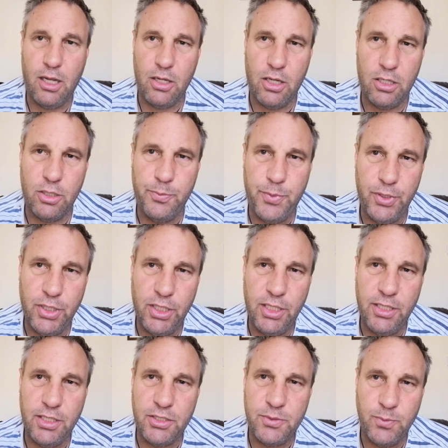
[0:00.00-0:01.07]
I got up
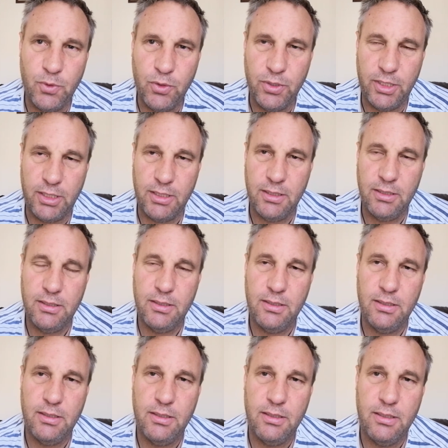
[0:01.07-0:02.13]
early this morning
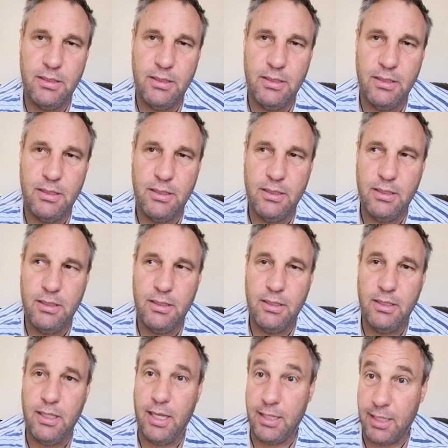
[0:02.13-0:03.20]

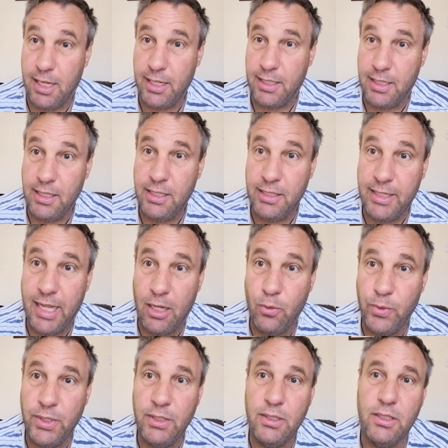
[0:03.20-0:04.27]
and I cleaned
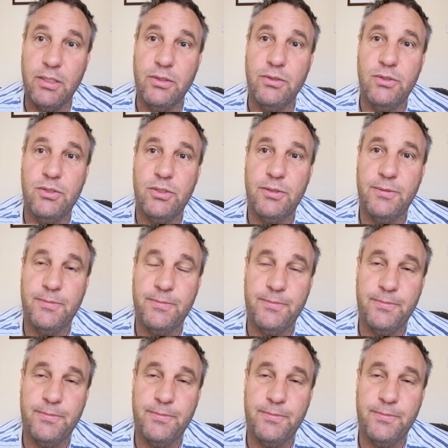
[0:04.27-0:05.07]
our windows.